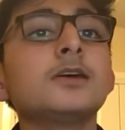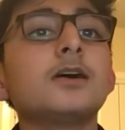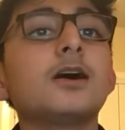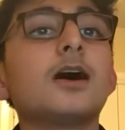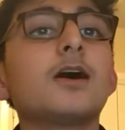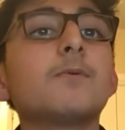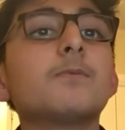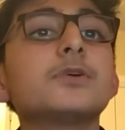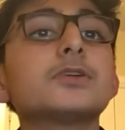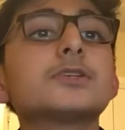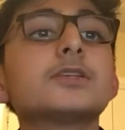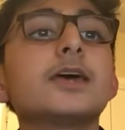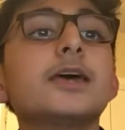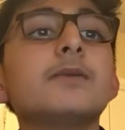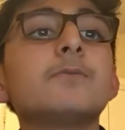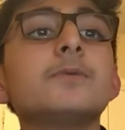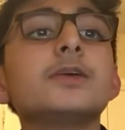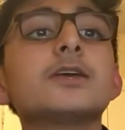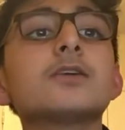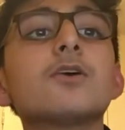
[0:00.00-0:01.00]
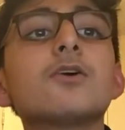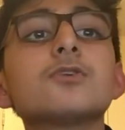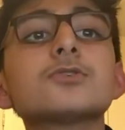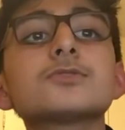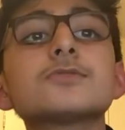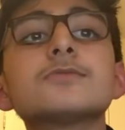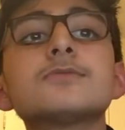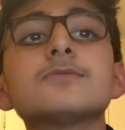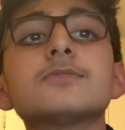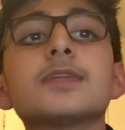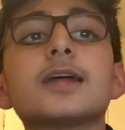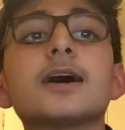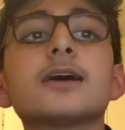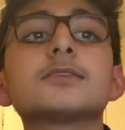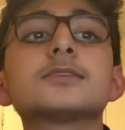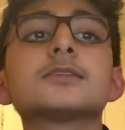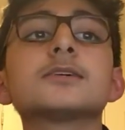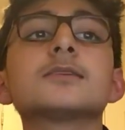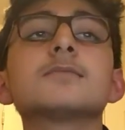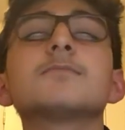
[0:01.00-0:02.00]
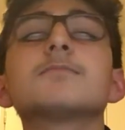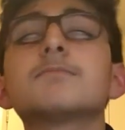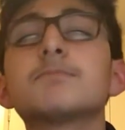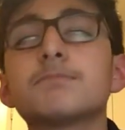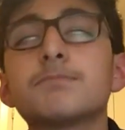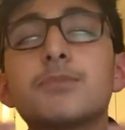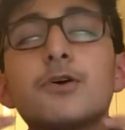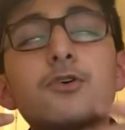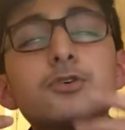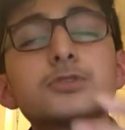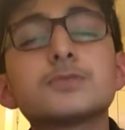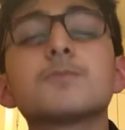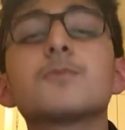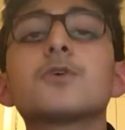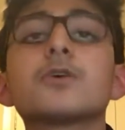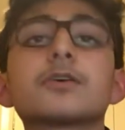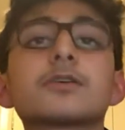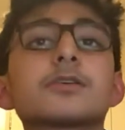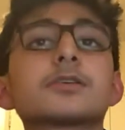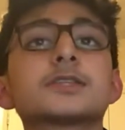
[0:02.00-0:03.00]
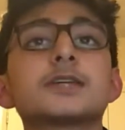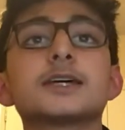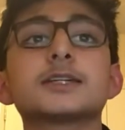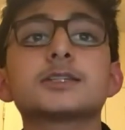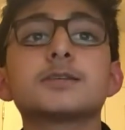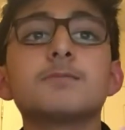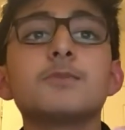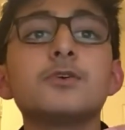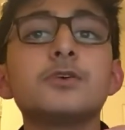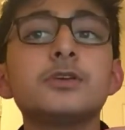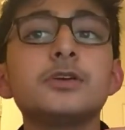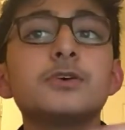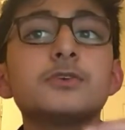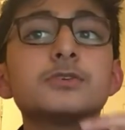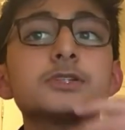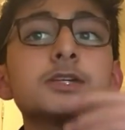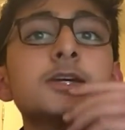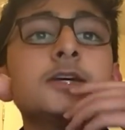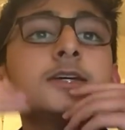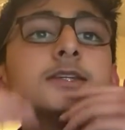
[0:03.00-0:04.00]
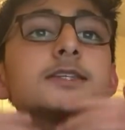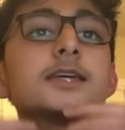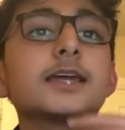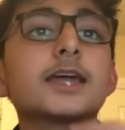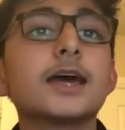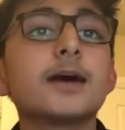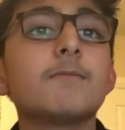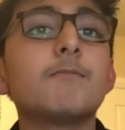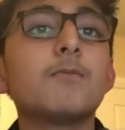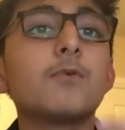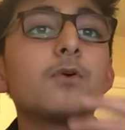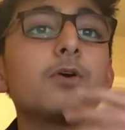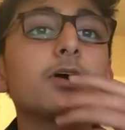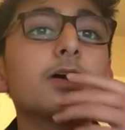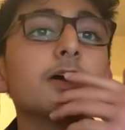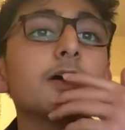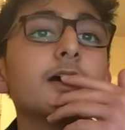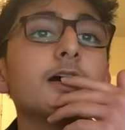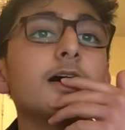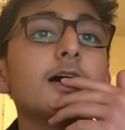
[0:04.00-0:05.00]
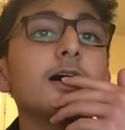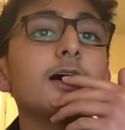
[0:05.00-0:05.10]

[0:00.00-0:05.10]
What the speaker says: And we can also do that to post more testimonials to get more